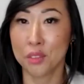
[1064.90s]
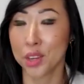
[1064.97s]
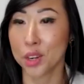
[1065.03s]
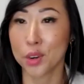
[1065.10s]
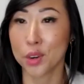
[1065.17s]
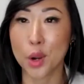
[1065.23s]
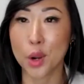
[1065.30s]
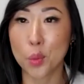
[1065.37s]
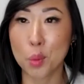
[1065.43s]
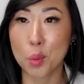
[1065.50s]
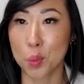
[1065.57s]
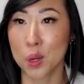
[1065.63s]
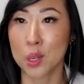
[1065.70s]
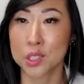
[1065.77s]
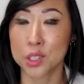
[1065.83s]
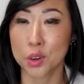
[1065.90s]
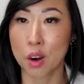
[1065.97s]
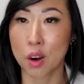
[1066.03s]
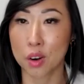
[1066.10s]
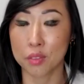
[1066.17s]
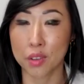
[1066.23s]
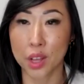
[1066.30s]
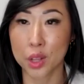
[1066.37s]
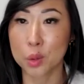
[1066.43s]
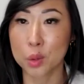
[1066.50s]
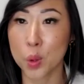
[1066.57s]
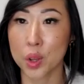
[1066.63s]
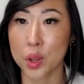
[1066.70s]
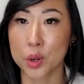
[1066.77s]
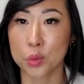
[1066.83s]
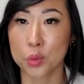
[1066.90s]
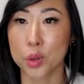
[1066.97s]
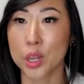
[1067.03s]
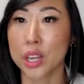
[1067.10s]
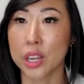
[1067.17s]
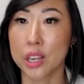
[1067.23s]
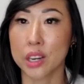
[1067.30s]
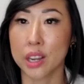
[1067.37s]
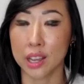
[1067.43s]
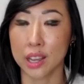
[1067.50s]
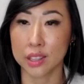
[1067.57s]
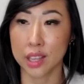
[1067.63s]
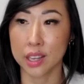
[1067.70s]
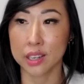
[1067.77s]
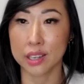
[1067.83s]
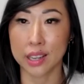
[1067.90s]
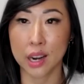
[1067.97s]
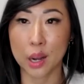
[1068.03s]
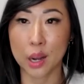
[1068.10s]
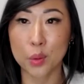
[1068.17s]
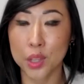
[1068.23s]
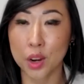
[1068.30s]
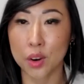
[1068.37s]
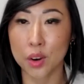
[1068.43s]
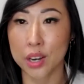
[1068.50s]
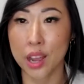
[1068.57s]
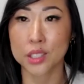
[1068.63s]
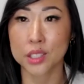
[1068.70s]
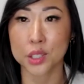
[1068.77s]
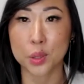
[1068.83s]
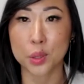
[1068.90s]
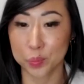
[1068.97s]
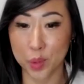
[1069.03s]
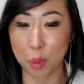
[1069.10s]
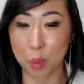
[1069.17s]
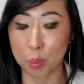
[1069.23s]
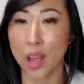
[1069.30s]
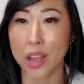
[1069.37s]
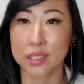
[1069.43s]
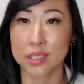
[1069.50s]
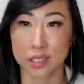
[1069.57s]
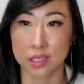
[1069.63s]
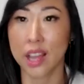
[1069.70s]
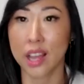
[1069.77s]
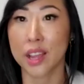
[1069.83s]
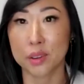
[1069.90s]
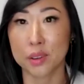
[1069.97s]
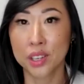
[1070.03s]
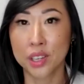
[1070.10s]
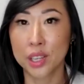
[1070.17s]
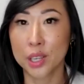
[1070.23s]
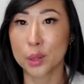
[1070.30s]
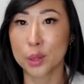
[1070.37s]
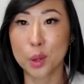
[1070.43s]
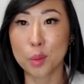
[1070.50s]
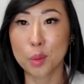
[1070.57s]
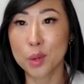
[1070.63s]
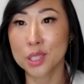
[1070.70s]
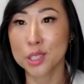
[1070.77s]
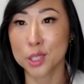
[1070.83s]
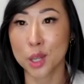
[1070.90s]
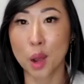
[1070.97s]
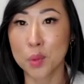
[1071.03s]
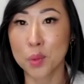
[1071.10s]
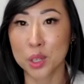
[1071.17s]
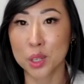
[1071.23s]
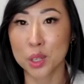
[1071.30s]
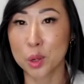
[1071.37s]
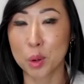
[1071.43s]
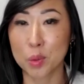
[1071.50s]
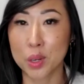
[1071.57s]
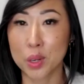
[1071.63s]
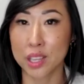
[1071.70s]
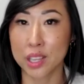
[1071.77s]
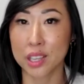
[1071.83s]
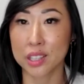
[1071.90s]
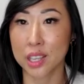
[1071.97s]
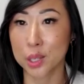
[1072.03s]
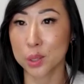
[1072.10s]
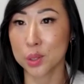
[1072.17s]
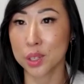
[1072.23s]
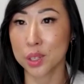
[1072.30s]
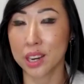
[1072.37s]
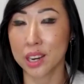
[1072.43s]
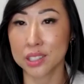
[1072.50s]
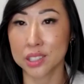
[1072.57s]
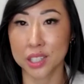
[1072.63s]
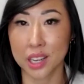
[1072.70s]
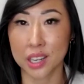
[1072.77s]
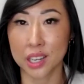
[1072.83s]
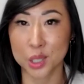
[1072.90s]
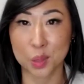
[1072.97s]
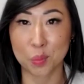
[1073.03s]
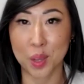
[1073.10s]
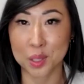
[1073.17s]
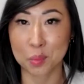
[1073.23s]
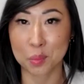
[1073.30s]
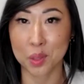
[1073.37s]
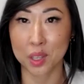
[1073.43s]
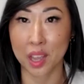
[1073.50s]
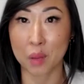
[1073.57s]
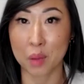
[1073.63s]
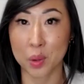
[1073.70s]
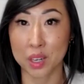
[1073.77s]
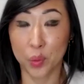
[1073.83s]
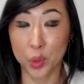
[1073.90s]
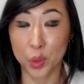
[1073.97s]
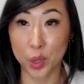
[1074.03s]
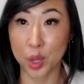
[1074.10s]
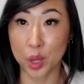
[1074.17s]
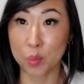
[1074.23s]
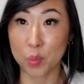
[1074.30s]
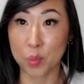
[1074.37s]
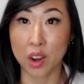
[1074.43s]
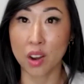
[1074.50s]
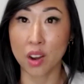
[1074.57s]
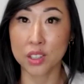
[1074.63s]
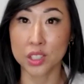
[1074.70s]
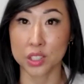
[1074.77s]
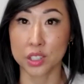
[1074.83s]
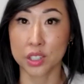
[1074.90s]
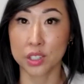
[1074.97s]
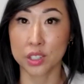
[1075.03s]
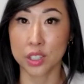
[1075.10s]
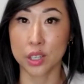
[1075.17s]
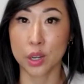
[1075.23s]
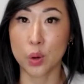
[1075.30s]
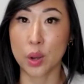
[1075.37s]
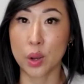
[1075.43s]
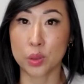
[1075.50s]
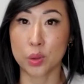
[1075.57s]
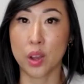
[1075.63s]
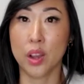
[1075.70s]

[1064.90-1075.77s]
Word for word: figure out what books there are available and read and then get out there and actually apply it to life you know nobody's stopping you nobody's saying that you need an education to make something happen look at my concert you know i th-